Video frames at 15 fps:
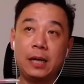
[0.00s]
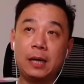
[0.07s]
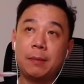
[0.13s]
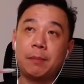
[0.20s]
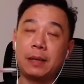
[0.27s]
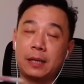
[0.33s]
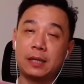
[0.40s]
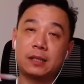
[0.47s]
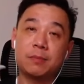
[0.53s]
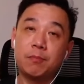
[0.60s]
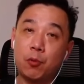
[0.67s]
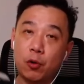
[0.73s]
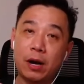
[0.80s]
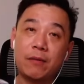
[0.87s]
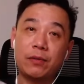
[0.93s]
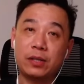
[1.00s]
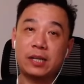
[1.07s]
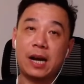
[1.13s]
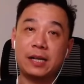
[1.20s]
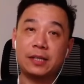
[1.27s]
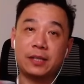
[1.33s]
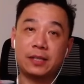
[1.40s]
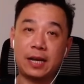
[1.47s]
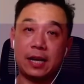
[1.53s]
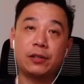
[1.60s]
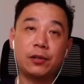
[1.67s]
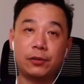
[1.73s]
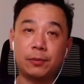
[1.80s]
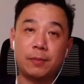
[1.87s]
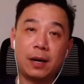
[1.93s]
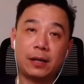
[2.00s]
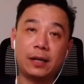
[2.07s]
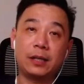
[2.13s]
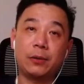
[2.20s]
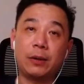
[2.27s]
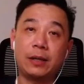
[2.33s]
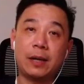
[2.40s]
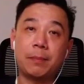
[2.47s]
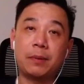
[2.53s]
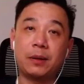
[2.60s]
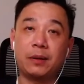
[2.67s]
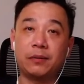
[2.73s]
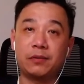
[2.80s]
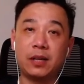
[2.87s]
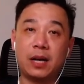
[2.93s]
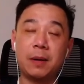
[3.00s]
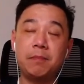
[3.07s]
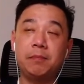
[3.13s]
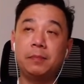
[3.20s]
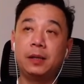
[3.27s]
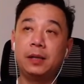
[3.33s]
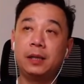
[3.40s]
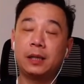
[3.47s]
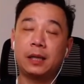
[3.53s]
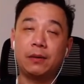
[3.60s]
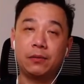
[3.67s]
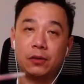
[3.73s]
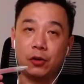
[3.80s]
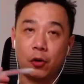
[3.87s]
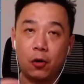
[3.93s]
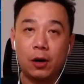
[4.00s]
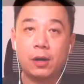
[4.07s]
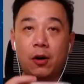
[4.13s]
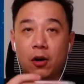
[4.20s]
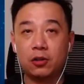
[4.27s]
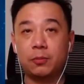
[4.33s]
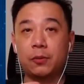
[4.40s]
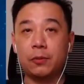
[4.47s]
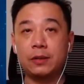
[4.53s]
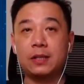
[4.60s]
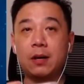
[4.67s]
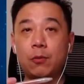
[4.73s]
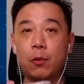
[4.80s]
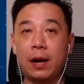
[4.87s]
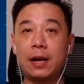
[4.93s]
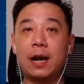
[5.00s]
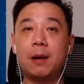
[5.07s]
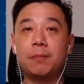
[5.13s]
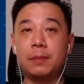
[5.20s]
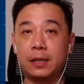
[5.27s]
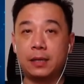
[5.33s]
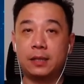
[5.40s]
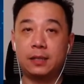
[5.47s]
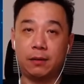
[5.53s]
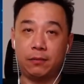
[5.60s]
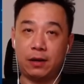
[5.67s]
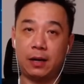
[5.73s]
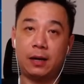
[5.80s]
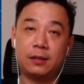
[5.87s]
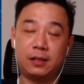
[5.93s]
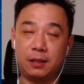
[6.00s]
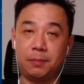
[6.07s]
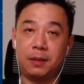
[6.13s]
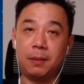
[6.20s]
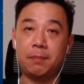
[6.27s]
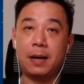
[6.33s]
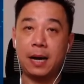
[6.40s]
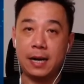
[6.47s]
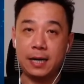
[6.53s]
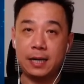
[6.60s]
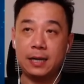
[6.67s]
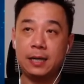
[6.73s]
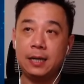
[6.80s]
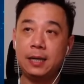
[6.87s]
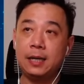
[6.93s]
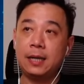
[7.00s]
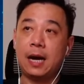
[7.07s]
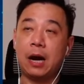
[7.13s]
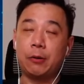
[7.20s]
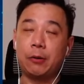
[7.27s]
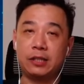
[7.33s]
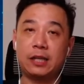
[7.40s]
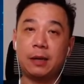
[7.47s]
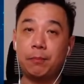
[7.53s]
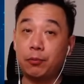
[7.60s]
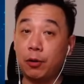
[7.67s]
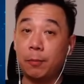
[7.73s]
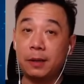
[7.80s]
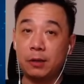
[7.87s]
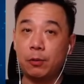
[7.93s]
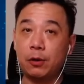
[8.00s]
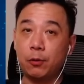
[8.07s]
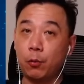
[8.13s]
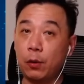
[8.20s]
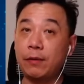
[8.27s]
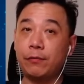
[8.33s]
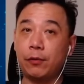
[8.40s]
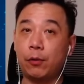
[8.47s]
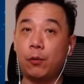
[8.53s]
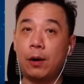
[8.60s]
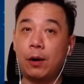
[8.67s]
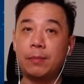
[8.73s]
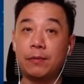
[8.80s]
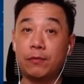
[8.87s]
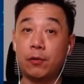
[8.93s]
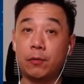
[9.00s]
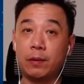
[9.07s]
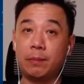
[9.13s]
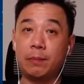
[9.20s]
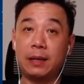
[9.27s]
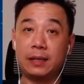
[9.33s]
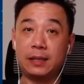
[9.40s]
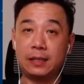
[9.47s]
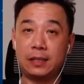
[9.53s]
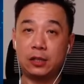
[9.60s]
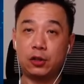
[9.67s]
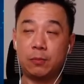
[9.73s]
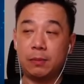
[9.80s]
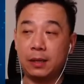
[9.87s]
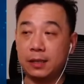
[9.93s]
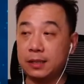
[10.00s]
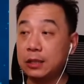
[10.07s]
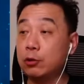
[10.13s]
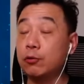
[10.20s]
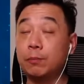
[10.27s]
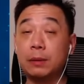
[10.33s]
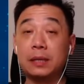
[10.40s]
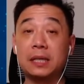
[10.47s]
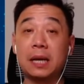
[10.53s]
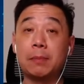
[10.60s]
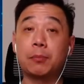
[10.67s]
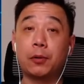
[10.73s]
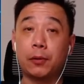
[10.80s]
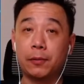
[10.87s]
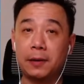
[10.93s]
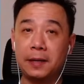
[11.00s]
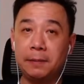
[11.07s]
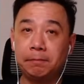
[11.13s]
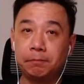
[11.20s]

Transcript: because more advertisers enter the market during that period of time. If your cost per result went up because of CPM hike, I would say probably you want to wait for a while before we make decision because it could be temporary,